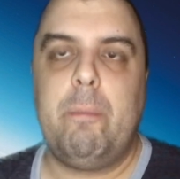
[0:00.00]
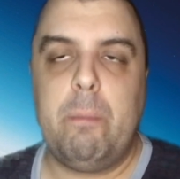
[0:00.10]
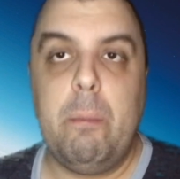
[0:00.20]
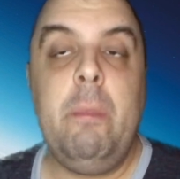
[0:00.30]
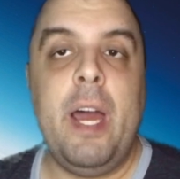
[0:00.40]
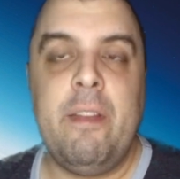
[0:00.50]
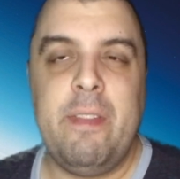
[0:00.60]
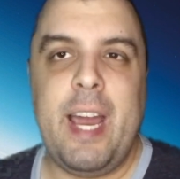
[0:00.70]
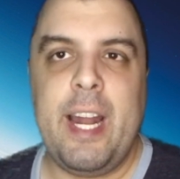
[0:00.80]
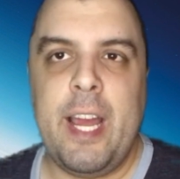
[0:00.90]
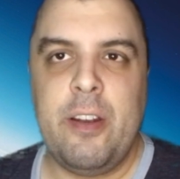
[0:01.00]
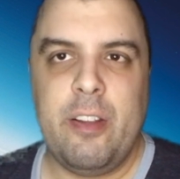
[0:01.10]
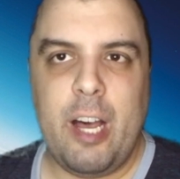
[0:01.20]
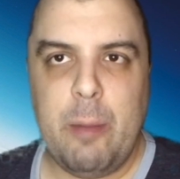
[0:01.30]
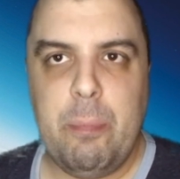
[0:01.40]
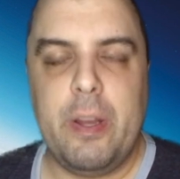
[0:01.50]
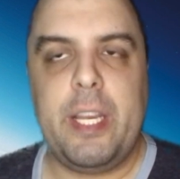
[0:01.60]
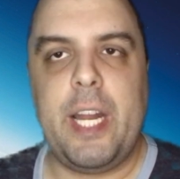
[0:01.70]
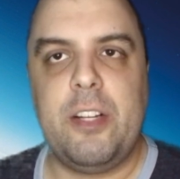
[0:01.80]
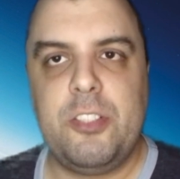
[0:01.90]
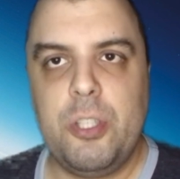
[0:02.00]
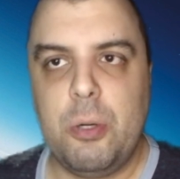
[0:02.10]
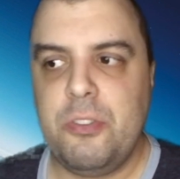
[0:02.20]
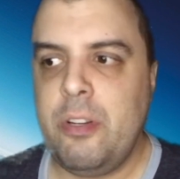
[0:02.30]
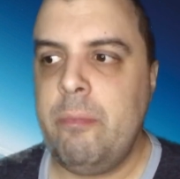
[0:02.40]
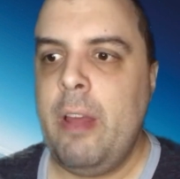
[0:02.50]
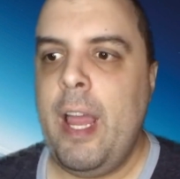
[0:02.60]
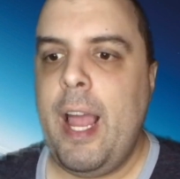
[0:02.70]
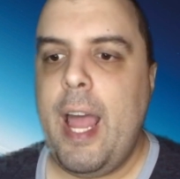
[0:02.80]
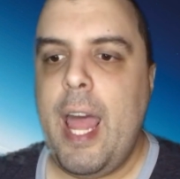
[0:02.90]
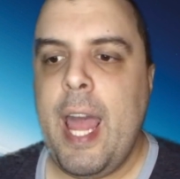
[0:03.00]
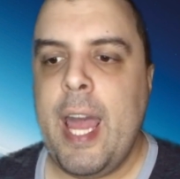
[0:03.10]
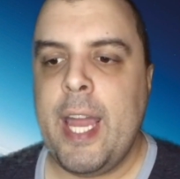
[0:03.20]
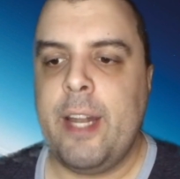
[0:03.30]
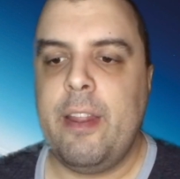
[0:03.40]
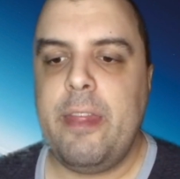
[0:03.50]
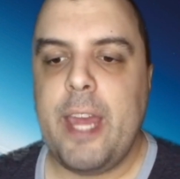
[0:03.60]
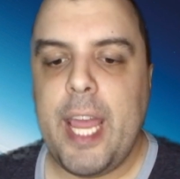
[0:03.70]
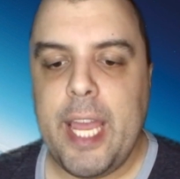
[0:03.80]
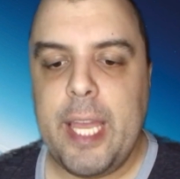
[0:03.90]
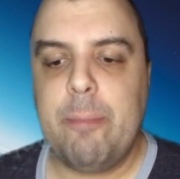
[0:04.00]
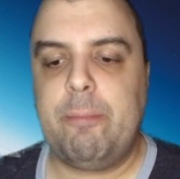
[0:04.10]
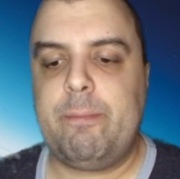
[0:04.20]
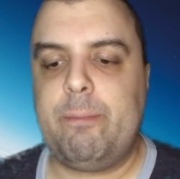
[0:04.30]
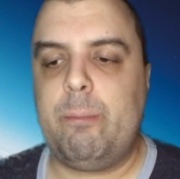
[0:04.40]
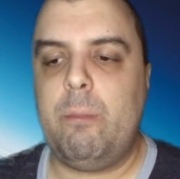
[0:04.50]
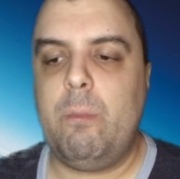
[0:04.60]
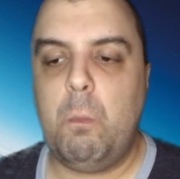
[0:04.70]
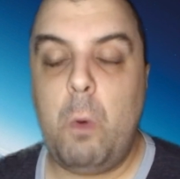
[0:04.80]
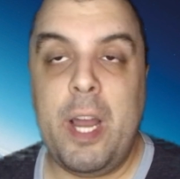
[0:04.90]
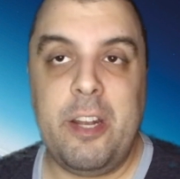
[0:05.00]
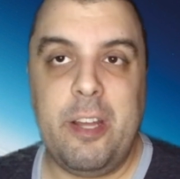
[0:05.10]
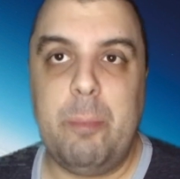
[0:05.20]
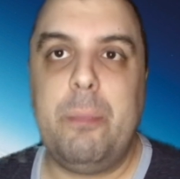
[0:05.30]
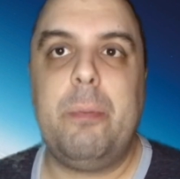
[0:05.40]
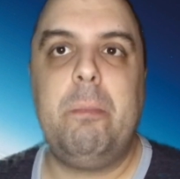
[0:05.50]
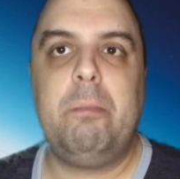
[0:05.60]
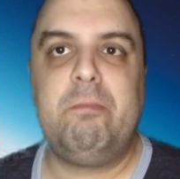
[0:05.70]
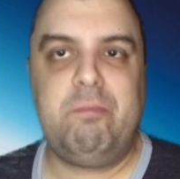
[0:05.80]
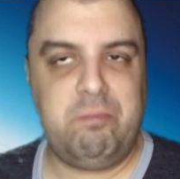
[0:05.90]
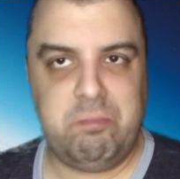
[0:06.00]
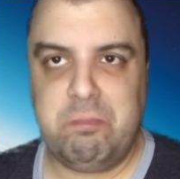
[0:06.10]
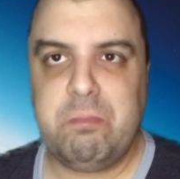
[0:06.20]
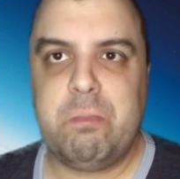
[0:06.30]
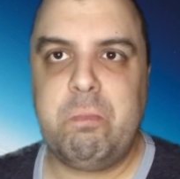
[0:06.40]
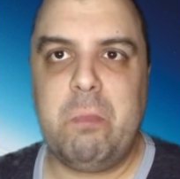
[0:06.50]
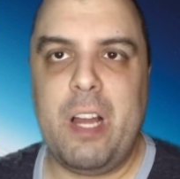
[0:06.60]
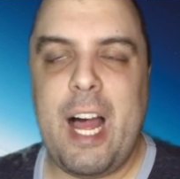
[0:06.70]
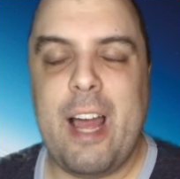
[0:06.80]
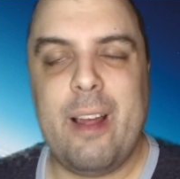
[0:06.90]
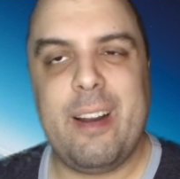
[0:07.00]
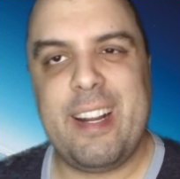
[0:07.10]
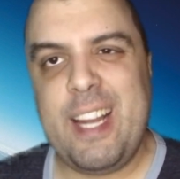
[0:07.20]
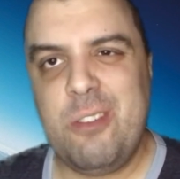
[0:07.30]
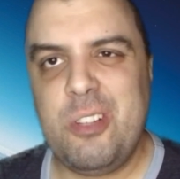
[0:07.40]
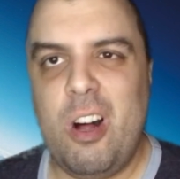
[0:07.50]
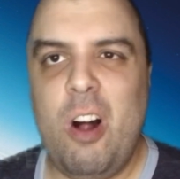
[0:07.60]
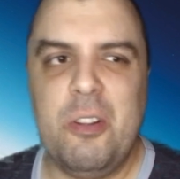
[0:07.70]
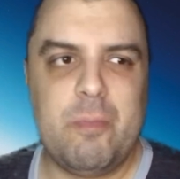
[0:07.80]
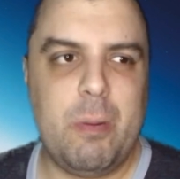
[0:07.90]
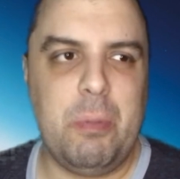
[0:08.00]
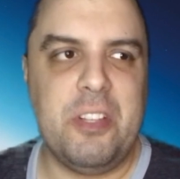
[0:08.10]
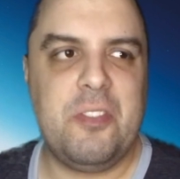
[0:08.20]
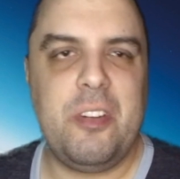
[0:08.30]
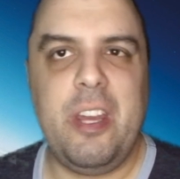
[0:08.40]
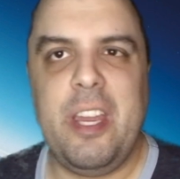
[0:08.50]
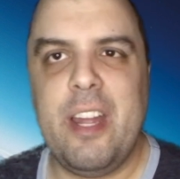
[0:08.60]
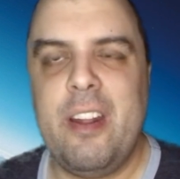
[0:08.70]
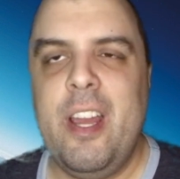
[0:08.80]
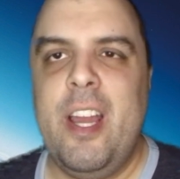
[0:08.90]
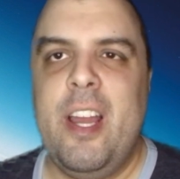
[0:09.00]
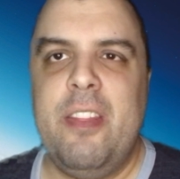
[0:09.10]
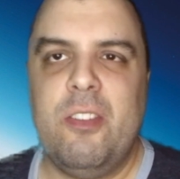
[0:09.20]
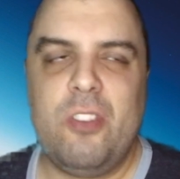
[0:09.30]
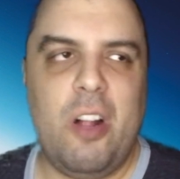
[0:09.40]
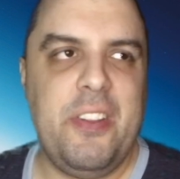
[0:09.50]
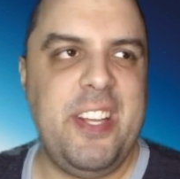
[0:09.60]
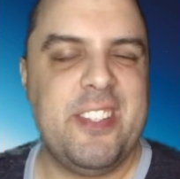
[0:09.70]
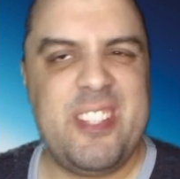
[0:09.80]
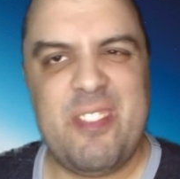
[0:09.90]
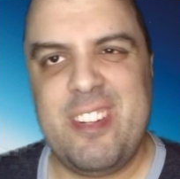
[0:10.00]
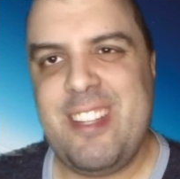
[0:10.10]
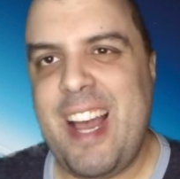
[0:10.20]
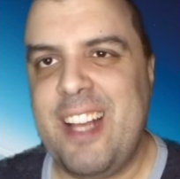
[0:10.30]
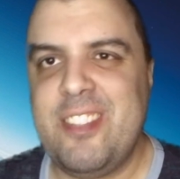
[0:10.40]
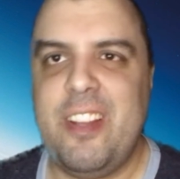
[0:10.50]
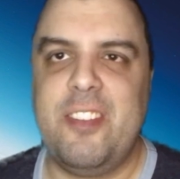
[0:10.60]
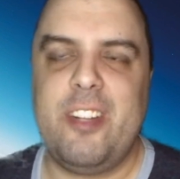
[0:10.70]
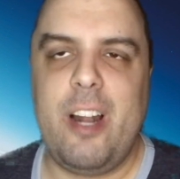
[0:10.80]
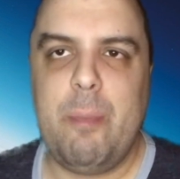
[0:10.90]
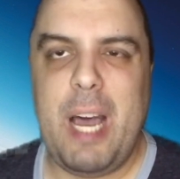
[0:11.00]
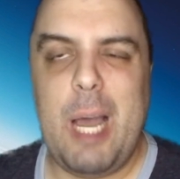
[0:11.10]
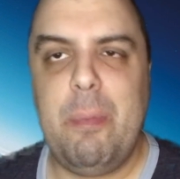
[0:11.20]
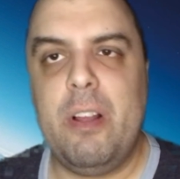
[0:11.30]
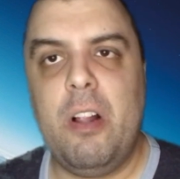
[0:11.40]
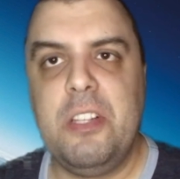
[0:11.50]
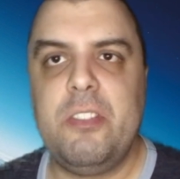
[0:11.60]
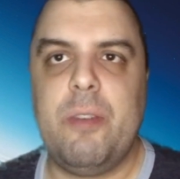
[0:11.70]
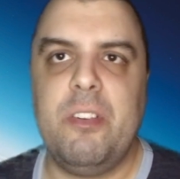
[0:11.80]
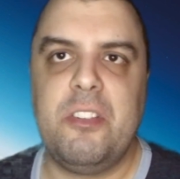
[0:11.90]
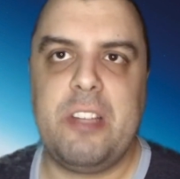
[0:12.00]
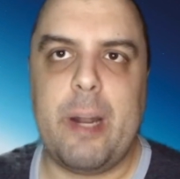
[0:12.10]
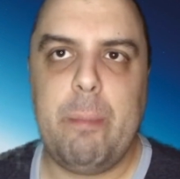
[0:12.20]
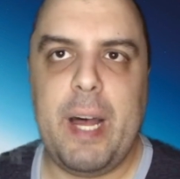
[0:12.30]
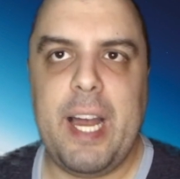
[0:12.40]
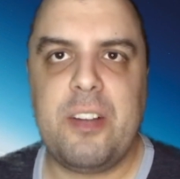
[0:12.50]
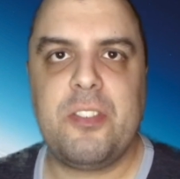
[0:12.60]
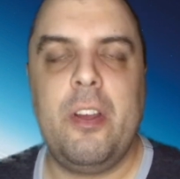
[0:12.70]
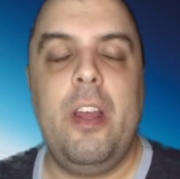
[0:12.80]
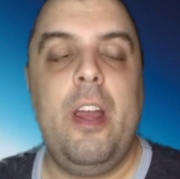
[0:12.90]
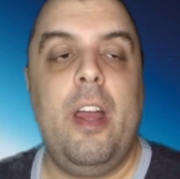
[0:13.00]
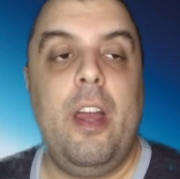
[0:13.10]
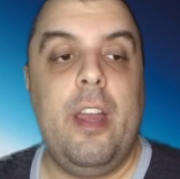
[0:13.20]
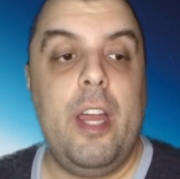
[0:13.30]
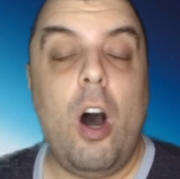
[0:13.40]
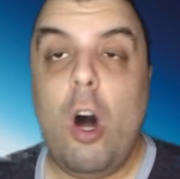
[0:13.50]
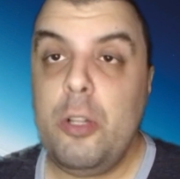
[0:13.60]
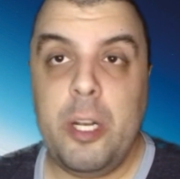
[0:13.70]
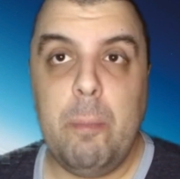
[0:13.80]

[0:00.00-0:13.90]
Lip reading: men that end up getting chosen, and they wind up encountering all this publicity, and there's all these different testings that end up happening, all these different setbacks, all in a